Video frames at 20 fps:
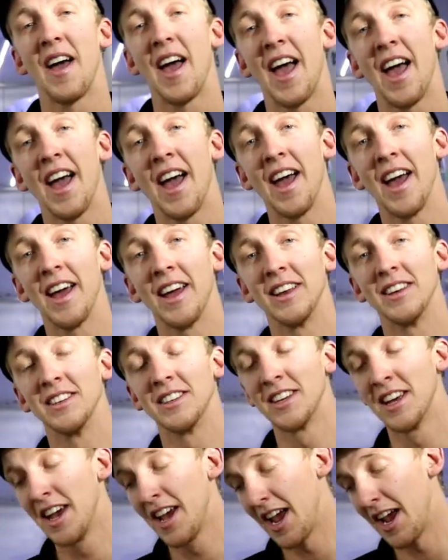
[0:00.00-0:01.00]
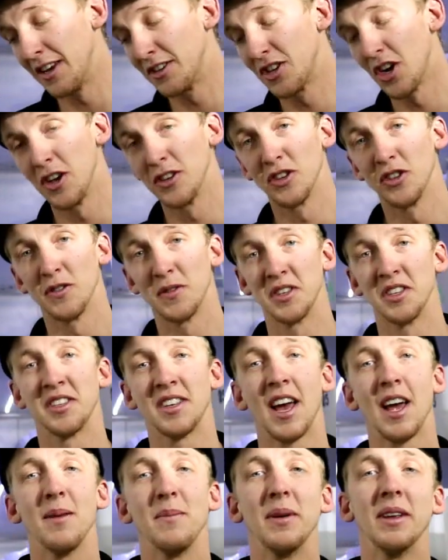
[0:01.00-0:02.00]
And in terms of
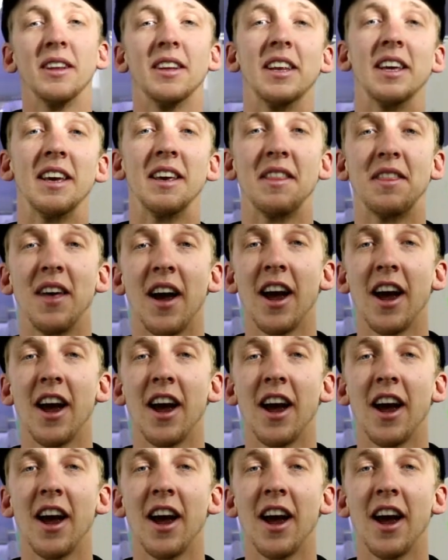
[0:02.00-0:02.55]
sustainability,